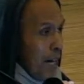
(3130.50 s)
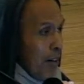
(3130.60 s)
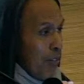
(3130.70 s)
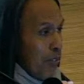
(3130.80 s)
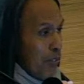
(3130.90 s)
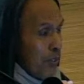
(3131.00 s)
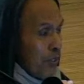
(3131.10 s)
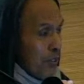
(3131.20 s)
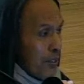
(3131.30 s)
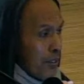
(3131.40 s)

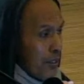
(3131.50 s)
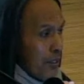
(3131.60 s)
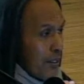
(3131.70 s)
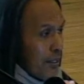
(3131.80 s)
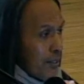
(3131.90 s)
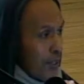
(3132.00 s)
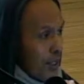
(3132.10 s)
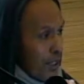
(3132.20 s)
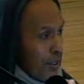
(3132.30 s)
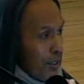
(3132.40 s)
powerful
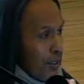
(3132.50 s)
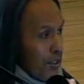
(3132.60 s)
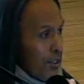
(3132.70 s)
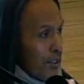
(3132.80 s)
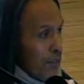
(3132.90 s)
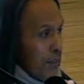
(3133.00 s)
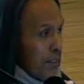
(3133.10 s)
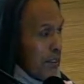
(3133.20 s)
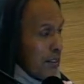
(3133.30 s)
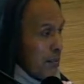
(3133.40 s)
Krishna conscious
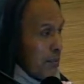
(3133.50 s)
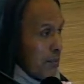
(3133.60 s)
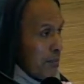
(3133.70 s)
experience,